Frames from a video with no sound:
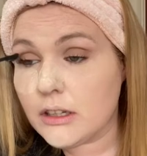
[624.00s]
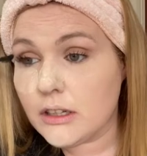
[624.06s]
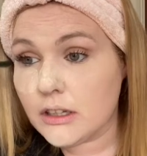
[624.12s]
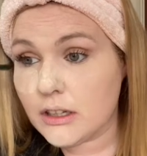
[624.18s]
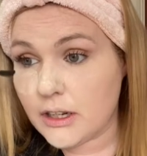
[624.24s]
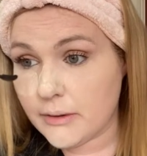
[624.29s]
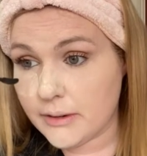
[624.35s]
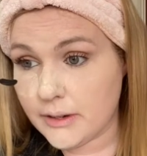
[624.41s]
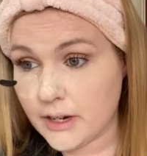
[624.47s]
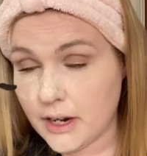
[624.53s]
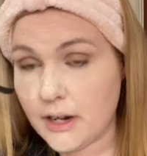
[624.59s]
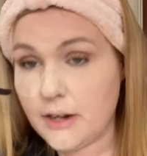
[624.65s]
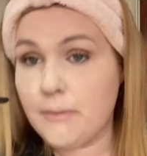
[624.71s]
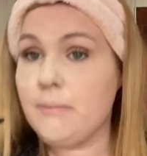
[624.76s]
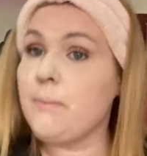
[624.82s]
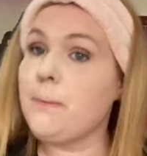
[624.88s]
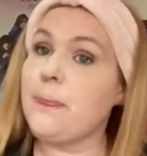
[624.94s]
There we
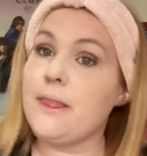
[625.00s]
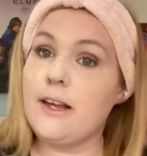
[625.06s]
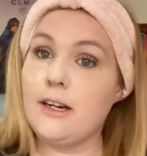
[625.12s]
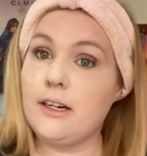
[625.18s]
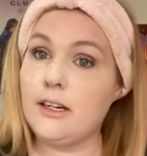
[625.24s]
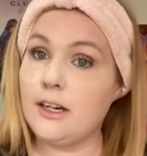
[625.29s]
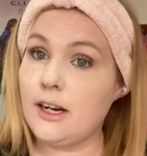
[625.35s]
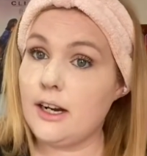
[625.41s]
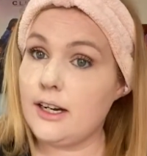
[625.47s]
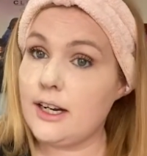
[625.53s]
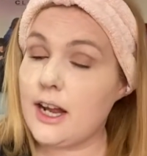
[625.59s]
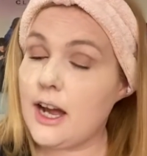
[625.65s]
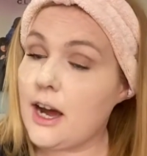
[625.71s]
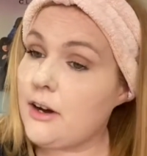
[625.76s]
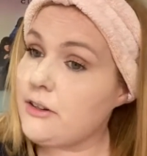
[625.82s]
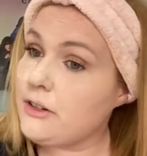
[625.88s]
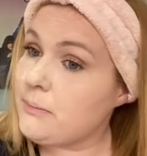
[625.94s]
go.
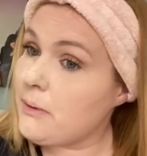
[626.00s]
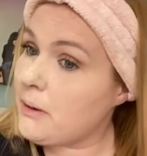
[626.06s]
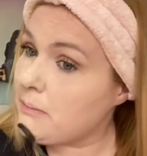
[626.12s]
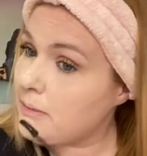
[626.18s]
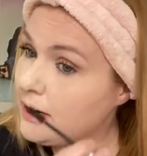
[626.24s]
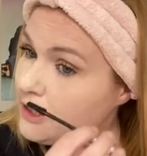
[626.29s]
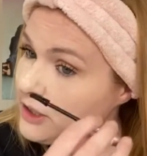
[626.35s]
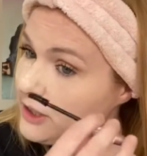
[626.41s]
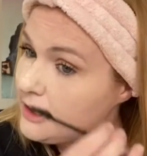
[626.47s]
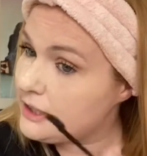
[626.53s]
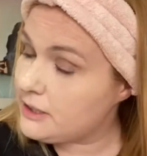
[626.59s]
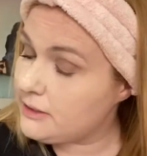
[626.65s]
Now the bottom lashes.